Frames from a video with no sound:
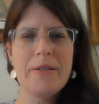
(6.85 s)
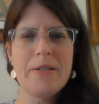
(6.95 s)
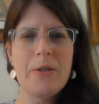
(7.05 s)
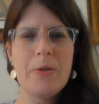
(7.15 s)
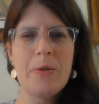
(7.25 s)

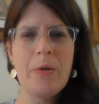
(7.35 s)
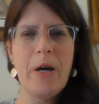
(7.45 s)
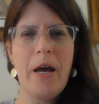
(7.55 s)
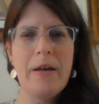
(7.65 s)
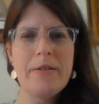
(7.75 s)
So
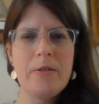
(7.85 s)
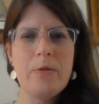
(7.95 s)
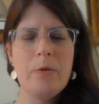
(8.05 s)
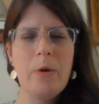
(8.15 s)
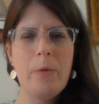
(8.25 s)
as
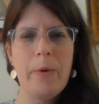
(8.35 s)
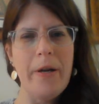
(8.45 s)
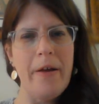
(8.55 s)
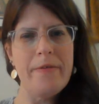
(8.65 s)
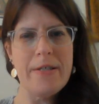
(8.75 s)
you would
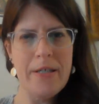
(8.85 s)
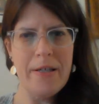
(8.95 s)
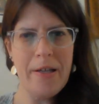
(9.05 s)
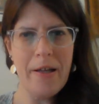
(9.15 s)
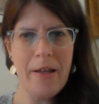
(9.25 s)
have
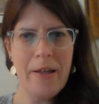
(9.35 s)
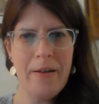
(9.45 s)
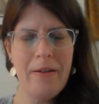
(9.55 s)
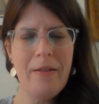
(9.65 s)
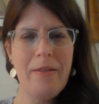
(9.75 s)
seen in